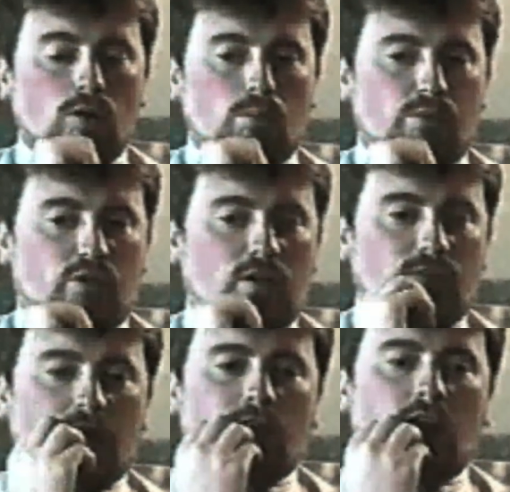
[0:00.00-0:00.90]

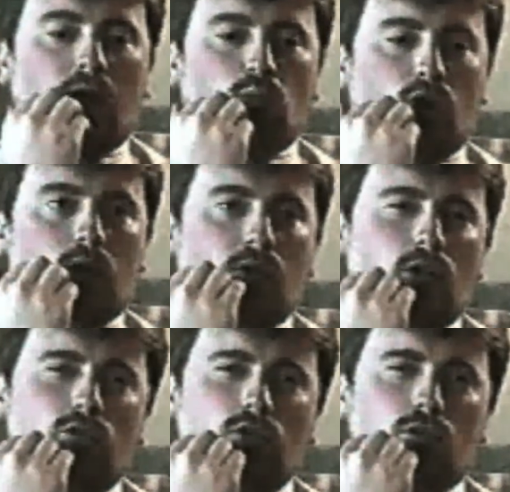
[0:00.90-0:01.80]
Stuff like that, working with
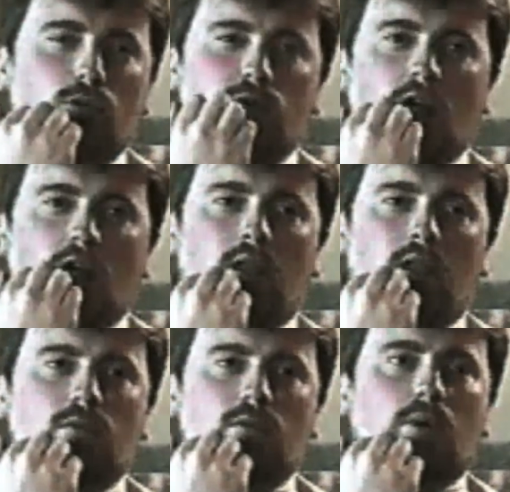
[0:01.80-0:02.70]
user groups,
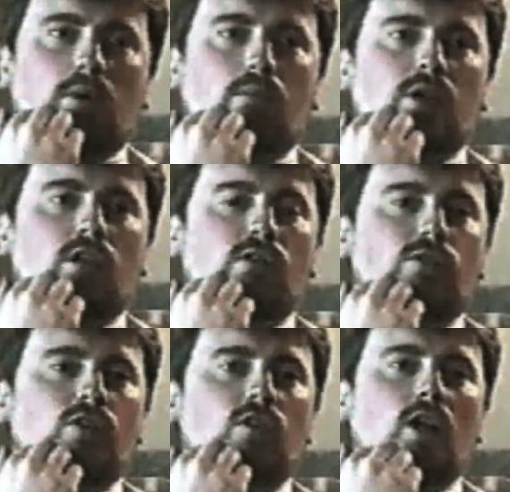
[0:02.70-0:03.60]
that seemed to make a big
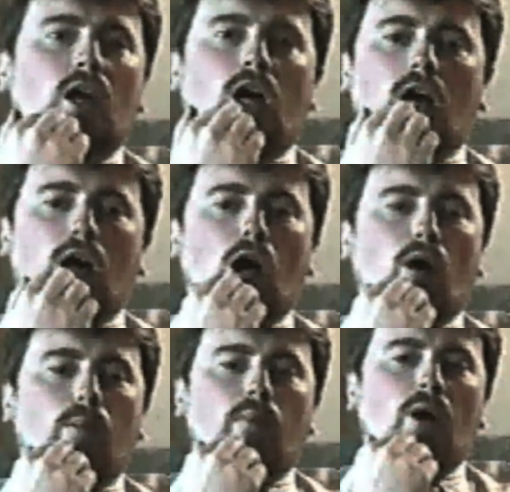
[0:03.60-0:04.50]
difference.
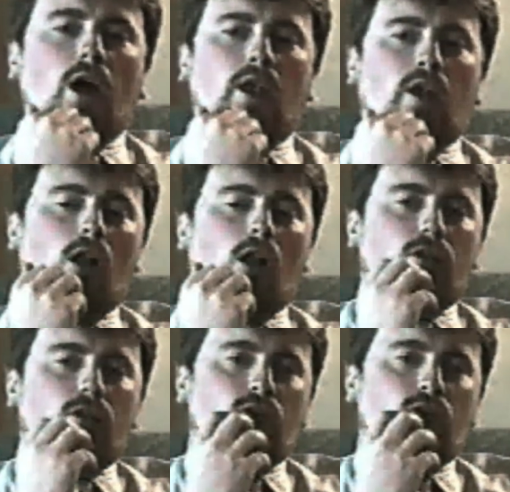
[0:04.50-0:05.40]
And a
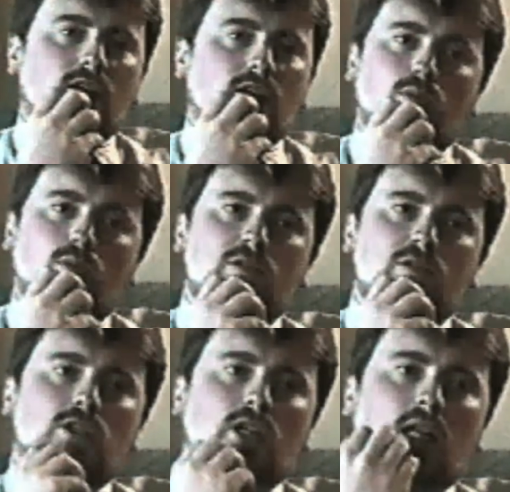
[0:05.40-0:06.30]
lot of the retail was
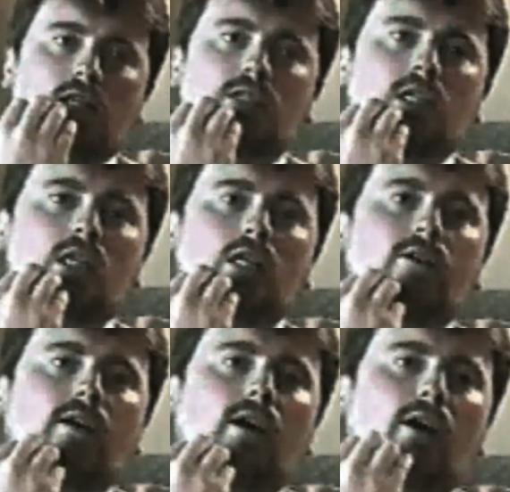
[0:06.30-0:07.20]
speciality
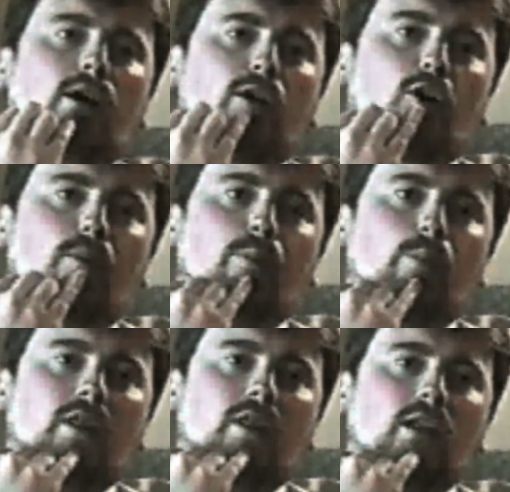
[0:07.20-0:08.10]

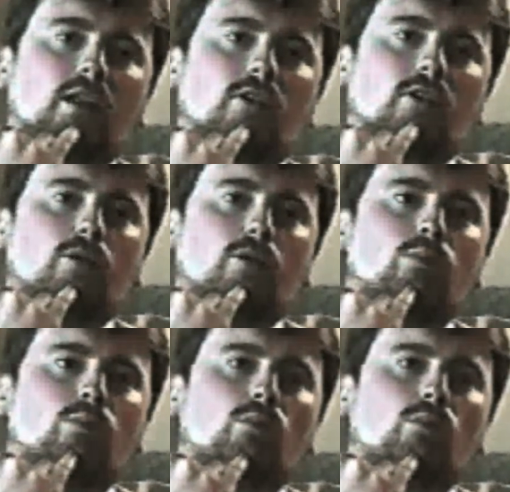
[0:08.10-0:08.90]
at that time.